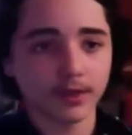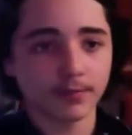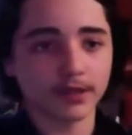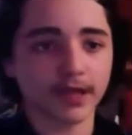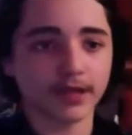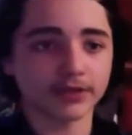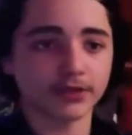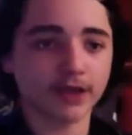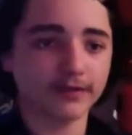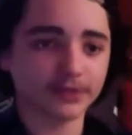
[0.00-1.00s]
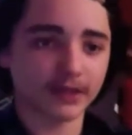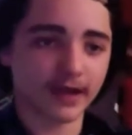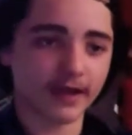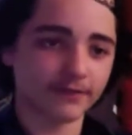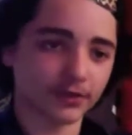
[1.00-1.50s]
But yeah, you'd have to
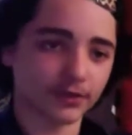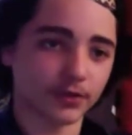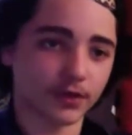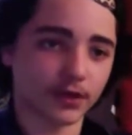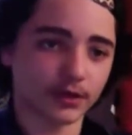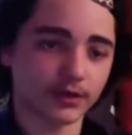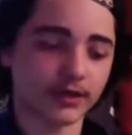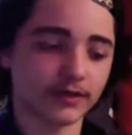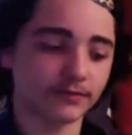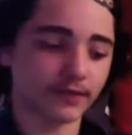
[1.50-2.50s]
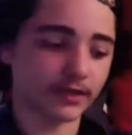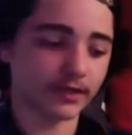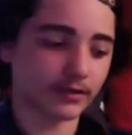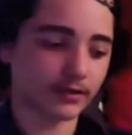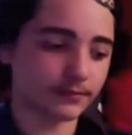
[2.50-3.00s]
have, you know, uh, kind of like a,